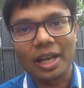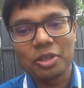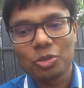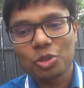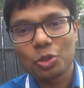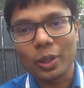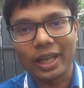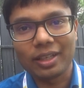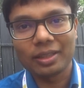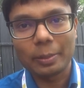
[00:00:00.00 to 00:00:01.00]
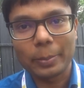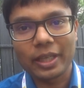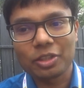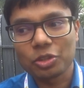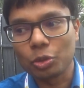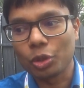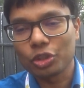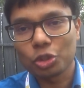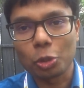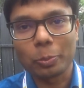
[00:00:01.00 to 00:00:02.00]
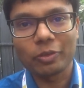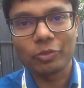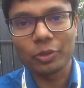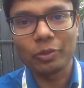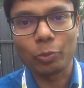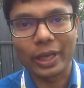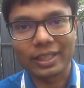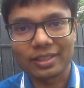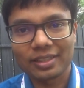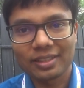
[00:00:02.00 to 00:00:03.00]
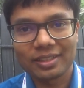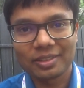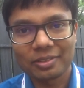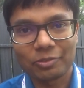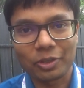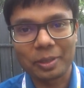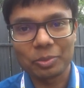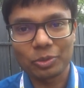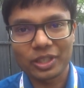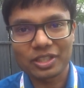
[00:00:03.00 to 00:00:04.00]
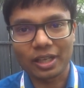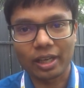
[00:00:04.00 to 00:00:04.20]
I used to edit the page, go on show preview and wait for him to reach the 100.